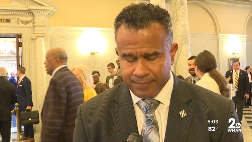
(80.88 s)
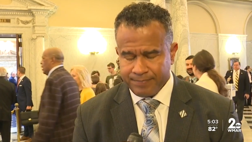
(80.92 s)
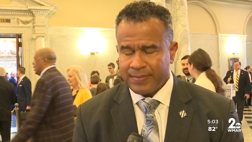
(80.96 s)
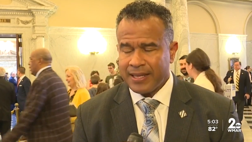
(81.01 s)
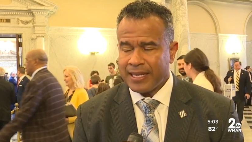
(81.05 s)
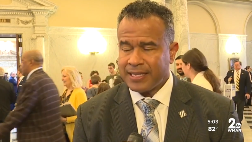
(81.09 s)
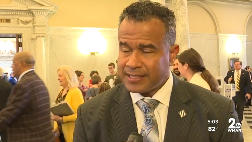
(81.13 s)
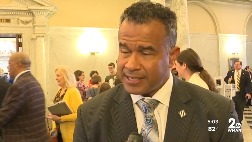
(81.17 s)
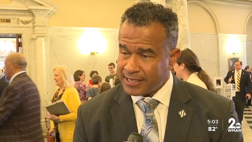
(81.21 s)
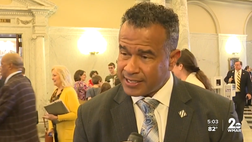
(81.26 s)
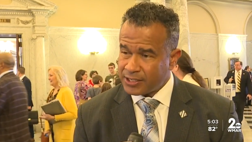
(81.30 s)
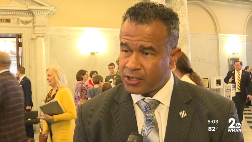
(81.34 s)

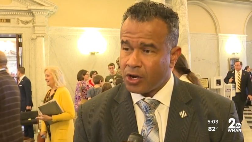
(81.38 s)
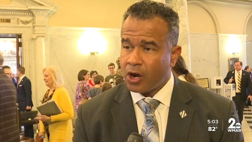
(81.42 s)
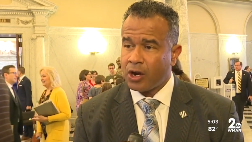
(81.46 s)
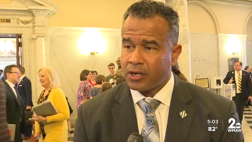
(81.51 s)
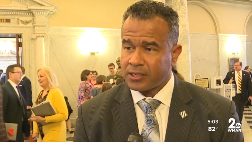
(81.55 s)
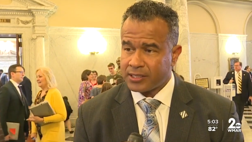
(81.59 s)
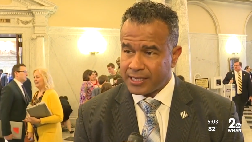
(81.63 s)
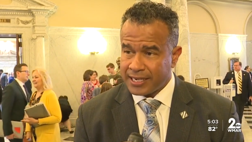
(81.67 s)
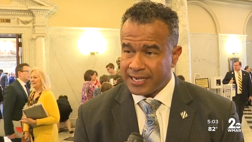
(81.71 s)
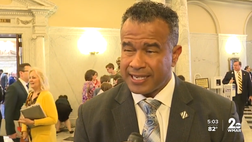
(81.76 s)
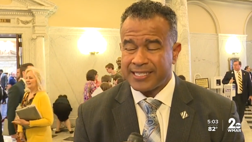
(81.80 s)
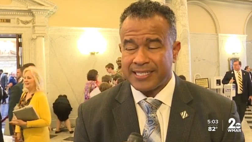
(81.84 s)
it's
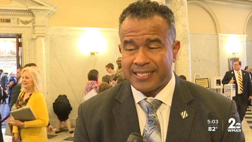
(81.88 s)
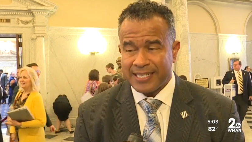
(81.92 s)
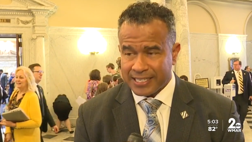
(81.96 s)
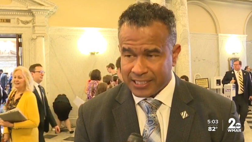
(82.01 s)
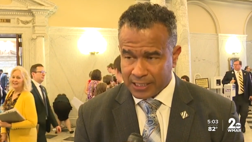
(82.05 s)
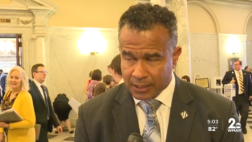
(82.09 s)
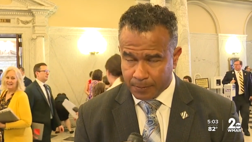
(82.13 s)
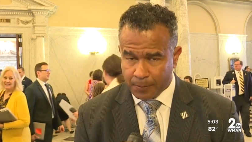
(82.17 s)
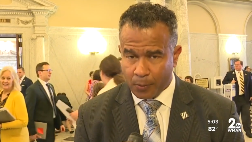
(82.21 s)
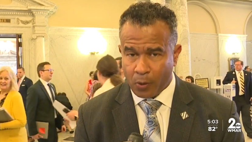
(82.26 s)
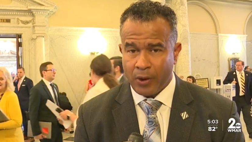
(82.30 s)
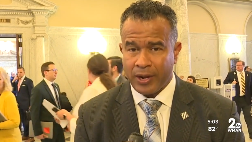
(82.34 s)
exhausting, it's
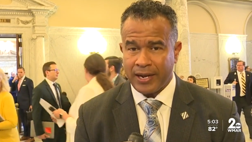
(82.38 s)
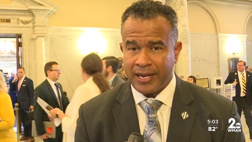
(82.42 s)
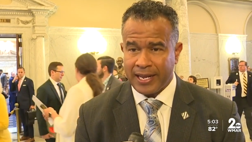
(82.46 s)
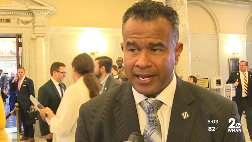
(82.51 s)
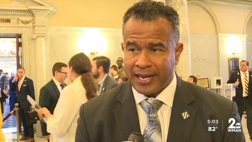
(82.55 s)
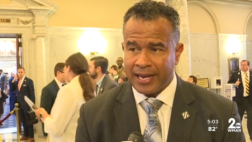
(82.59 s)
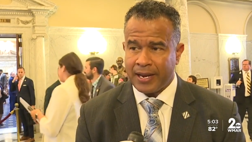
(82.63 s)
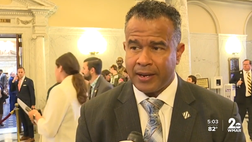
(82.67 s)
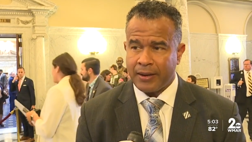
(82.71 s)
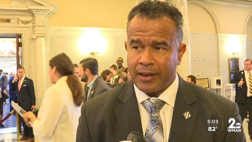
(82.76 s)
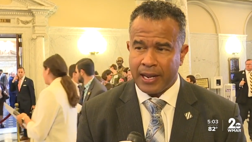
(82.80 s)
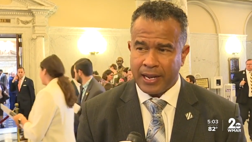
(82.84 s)
disappointing,
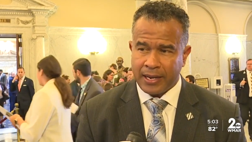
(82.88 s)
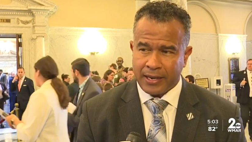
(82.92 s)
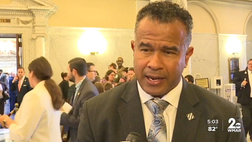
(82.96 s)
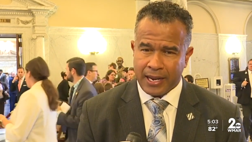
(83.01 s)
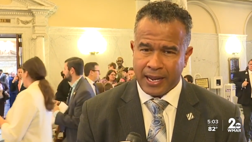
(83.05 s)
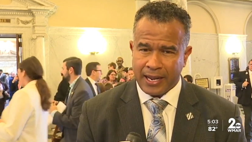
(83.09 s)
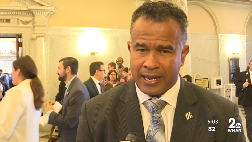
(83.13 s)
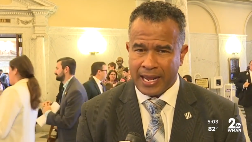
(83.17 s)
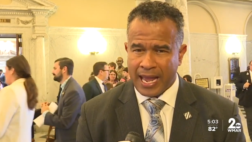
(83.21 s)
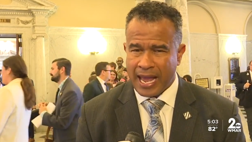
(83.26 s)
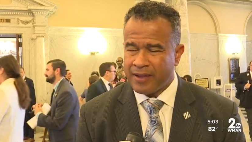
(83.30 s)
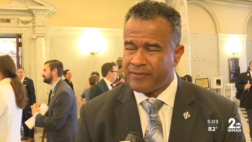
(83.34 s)
and, and
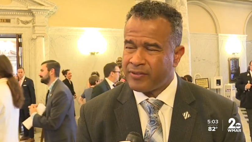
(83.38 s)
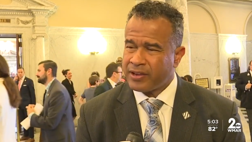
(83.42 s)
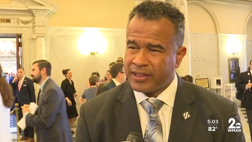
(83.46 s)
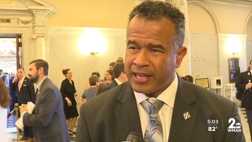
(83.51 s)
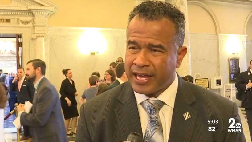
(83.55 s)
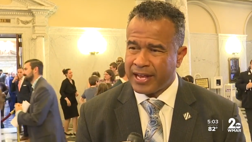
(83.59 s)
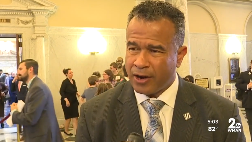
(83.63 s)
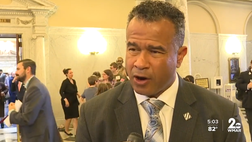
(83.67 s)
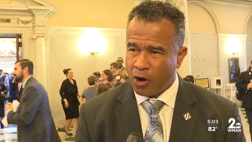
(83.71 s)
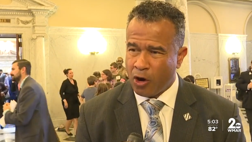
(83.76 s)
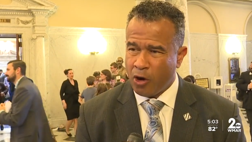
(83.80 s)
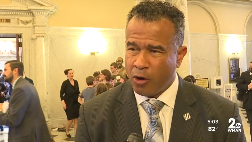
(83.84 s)
having
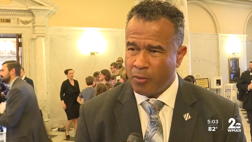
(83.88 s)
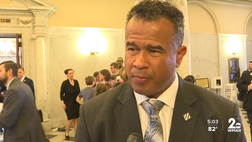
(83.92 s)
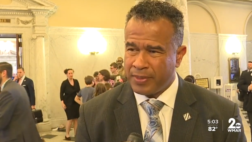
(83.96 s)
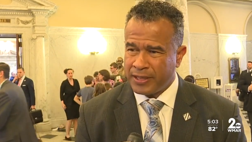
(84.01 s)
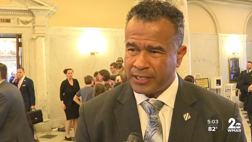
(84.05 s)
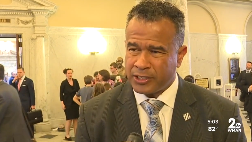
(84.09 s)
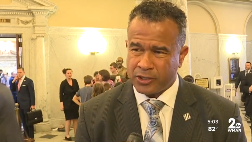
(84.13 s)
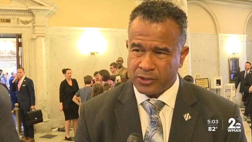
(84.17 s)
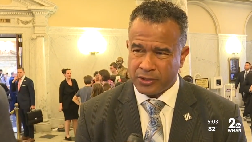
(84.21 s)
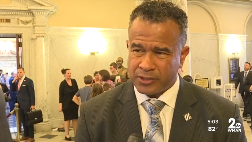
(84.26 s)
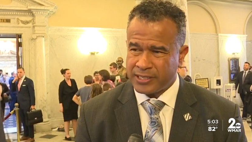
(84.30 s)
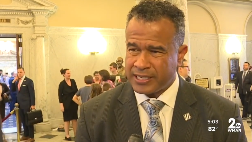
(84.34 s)
that hope
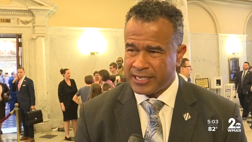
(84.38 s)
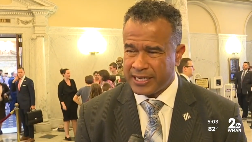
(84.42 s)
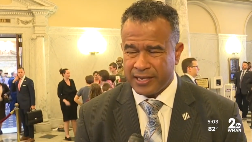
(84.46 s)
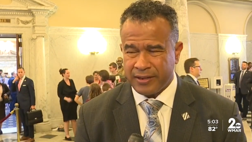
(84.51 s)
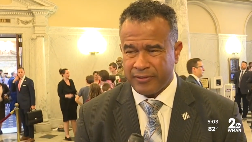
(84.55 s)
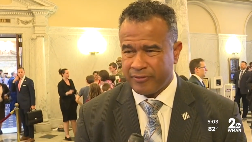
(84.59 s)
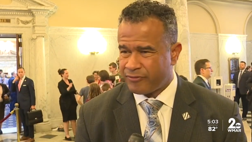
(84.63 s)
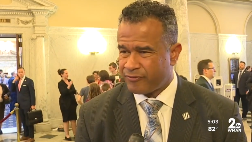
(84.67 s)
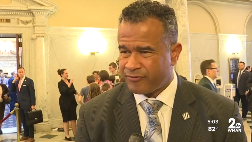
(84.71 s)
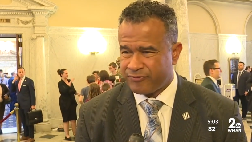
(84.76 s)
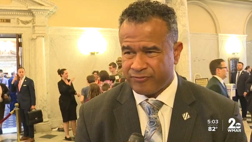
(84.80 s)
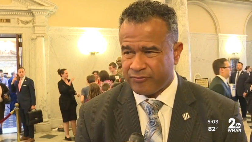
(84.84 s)
that you see
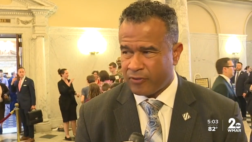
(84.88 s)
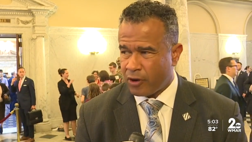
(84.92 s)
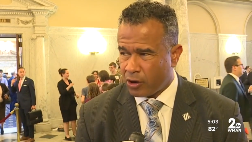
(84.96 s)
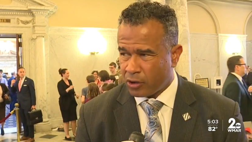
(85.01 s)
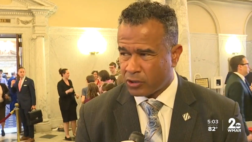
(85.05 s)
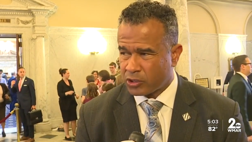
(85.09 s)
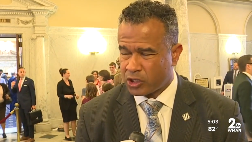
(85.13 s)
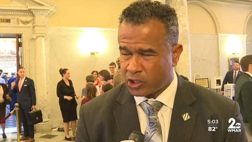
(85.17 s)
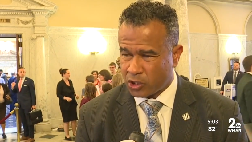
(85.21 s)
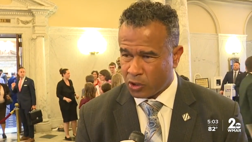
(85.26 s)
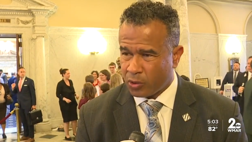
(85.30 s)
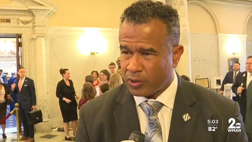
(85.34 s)

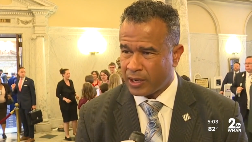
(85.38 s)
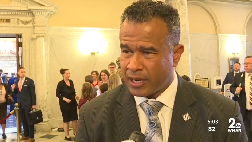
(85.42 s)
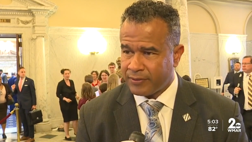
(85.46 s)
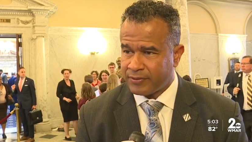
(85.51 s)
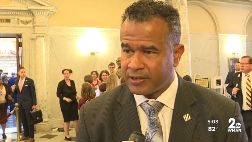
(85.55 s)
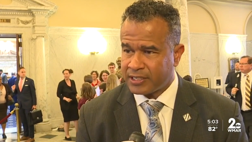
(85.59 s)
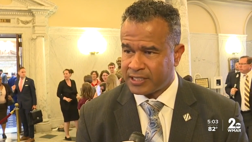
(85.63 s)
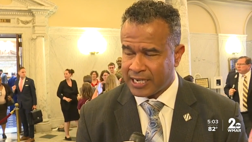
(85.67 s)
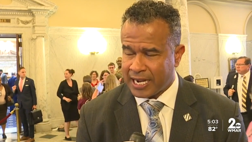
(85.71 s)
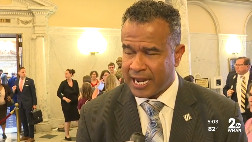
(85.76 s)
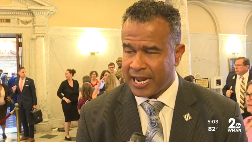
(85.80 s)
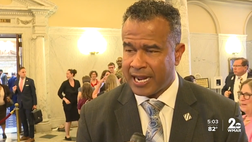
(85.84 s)
falls short
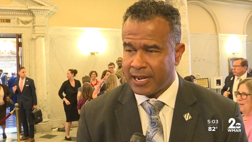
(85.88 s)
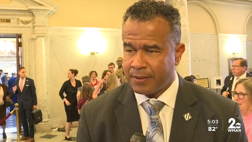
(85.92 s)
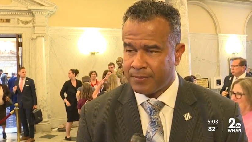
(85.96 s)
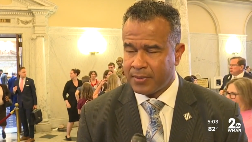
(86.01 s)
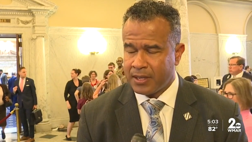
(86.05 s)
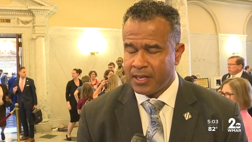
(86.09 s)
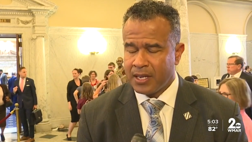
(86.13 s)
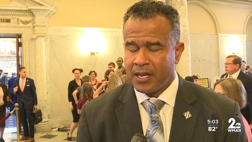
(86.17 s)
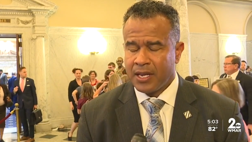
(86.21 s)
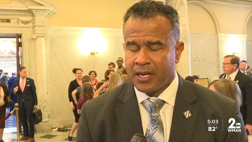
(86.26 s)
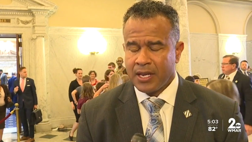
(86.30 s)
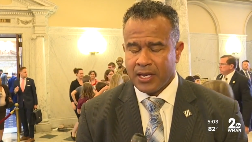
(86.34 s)
every time.
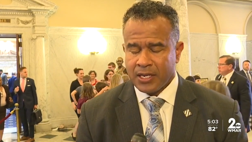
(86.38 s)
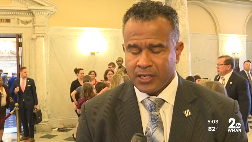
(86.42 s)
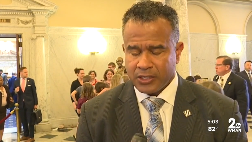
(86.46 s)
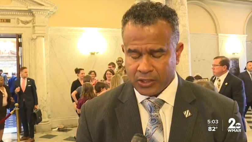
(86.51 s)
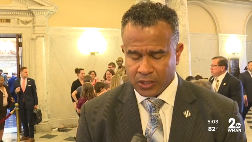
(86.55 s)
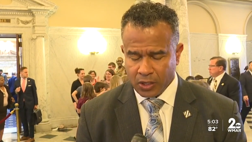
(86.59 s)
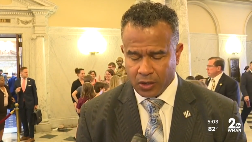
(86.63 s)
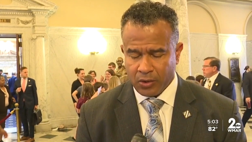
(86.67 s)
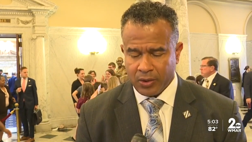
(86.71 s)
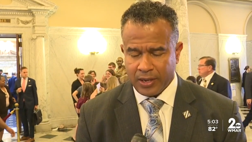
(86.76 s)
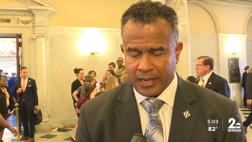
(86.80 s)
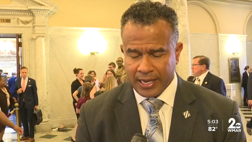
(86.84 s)

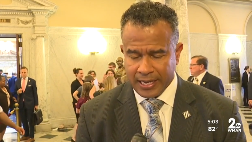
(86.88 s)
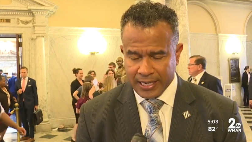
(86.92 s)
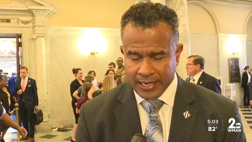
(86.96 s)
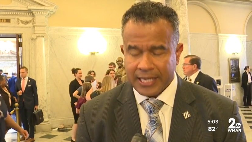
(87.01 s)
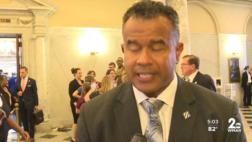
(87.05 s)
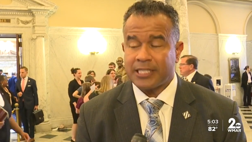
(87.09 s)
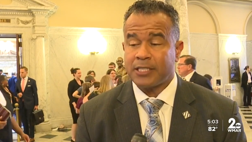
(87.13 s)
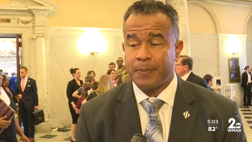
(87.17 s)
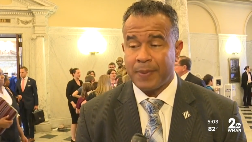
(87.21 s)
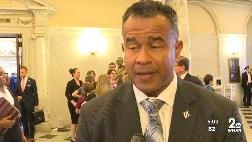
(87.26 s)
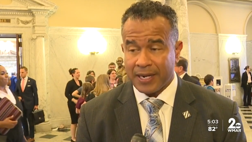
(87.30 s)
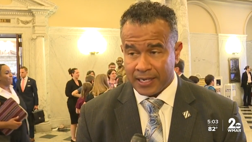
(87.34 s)
So it,
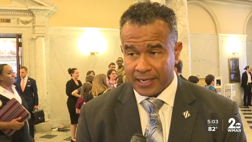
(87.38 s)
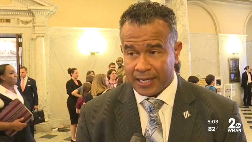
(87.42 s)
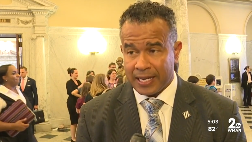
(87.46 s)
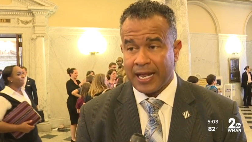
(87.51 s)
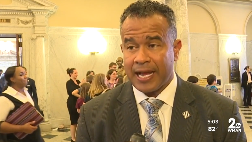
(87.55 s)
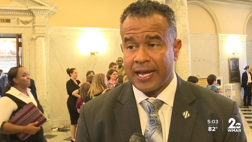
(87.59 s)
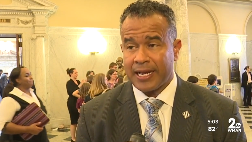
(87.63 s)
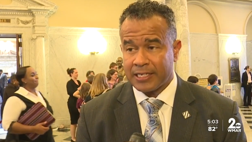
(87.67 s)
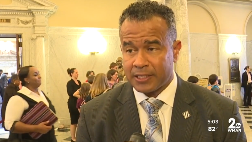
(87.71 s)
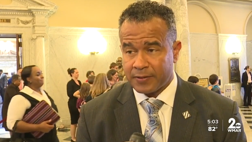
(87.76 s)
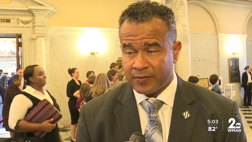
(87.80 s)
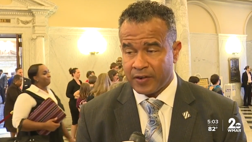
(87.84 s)
it's been a
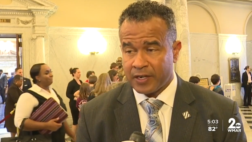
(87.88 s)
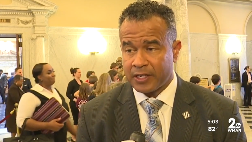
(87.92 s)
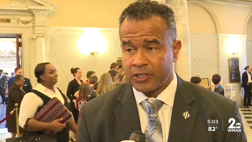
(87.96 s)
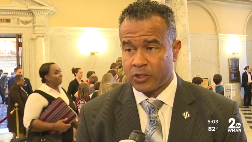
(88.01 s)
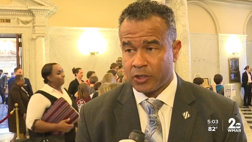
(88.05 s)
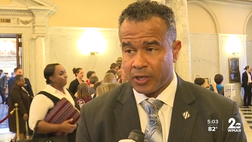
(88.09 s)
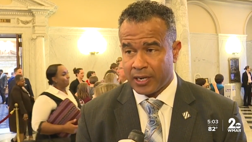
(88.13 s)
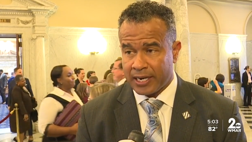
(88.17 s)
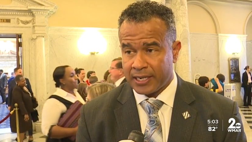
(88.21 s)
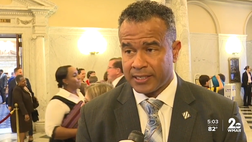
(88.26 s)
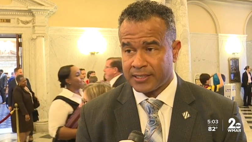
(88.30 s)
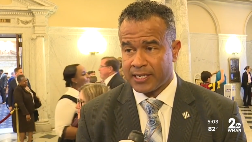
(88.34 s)
lot, it's a very
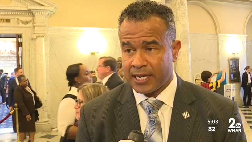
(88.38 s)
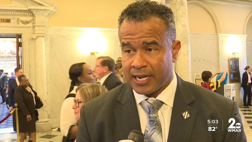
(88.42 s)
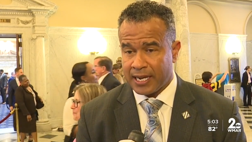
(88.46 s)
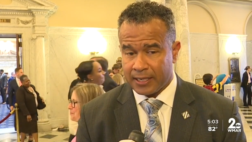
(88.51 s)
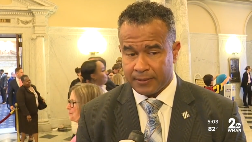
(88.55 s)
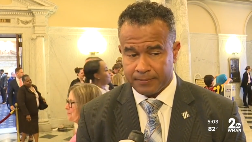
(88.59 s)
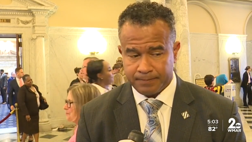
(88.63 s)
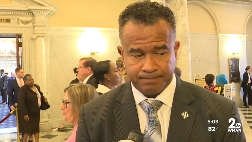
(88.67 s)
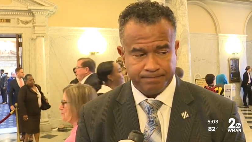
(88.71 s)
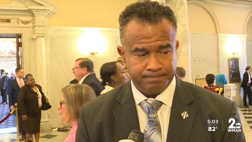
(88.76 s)
trying time.